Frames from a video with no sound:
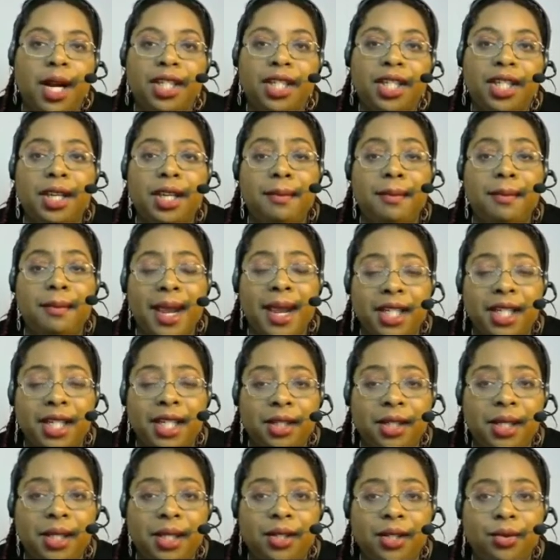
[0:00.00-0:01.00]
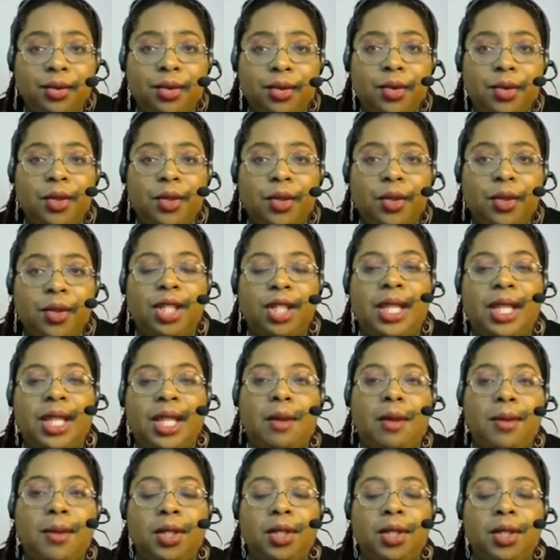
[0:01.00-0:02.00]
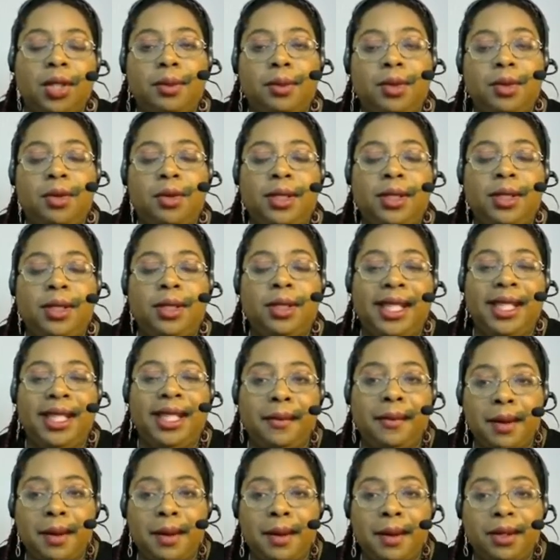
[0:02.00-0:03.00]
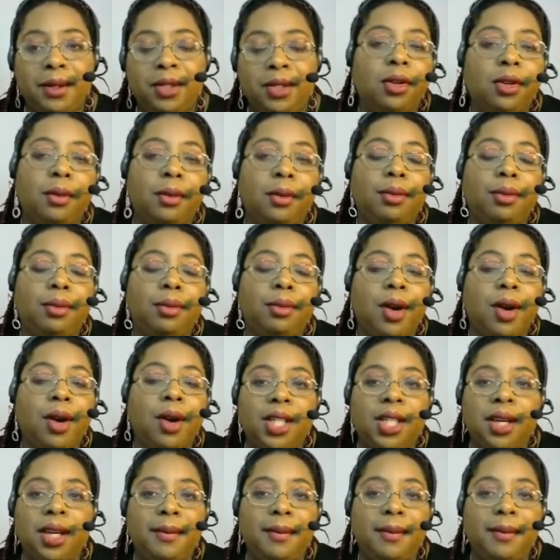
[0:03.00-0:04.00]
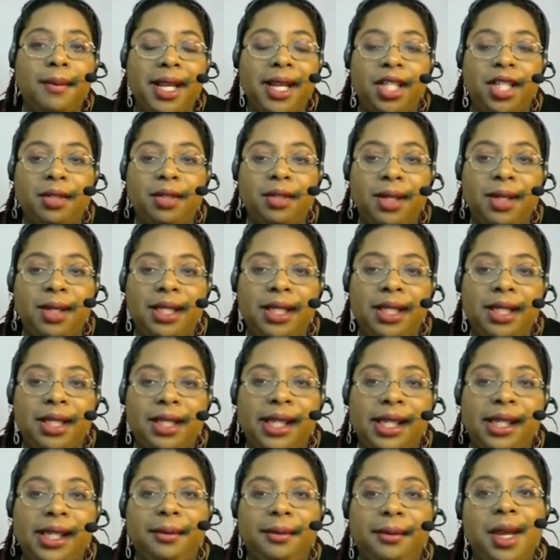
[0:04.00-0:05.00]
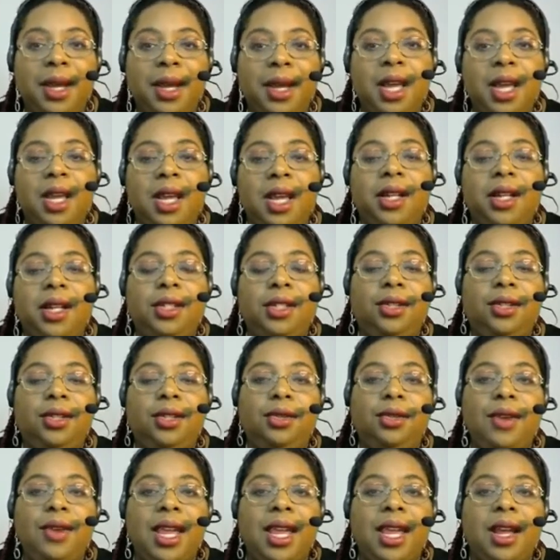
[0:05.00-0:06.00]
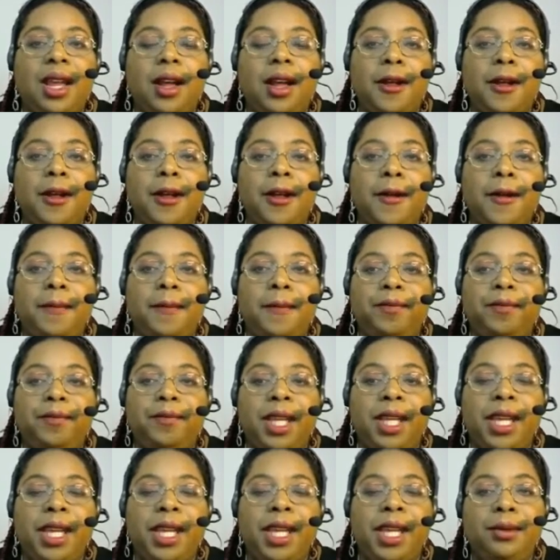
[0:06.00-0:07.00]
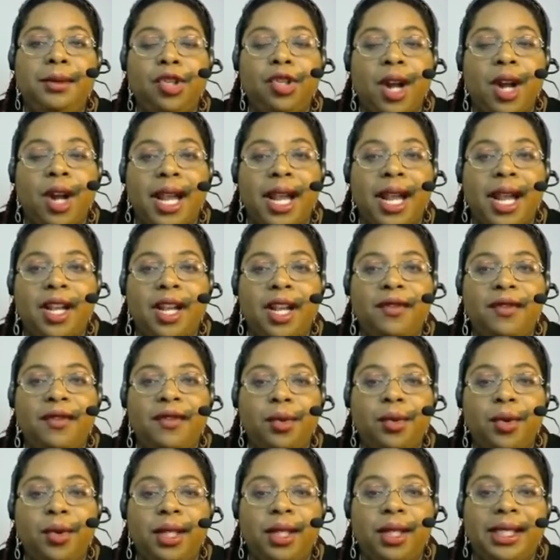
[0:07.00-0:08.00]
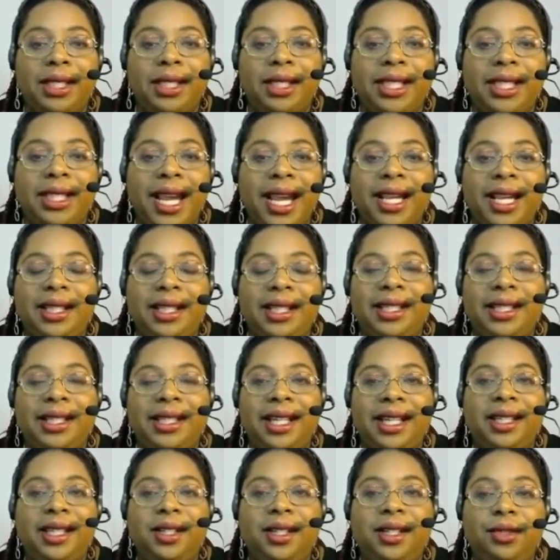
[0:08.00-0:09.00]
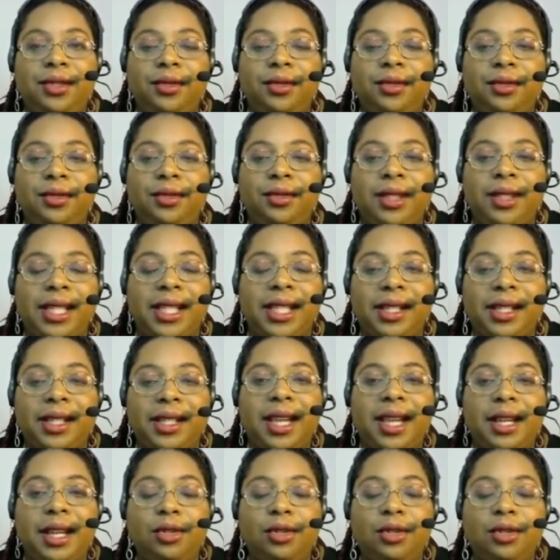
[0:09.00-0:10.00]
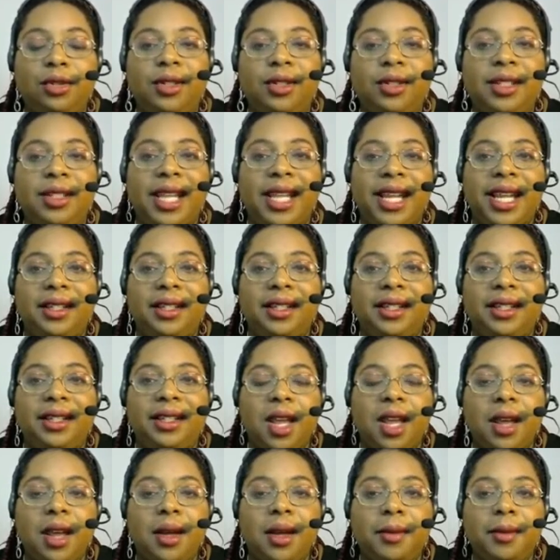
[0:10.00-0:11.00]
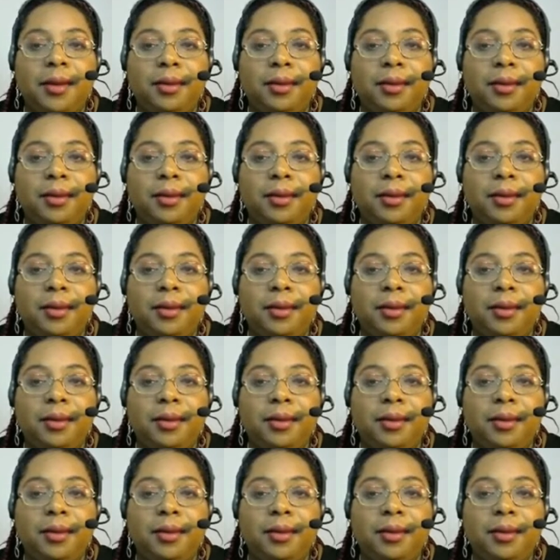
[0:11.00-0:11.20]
a project management tool which allowed multiple team members on a project management team to keep track of important dates and to set schedules and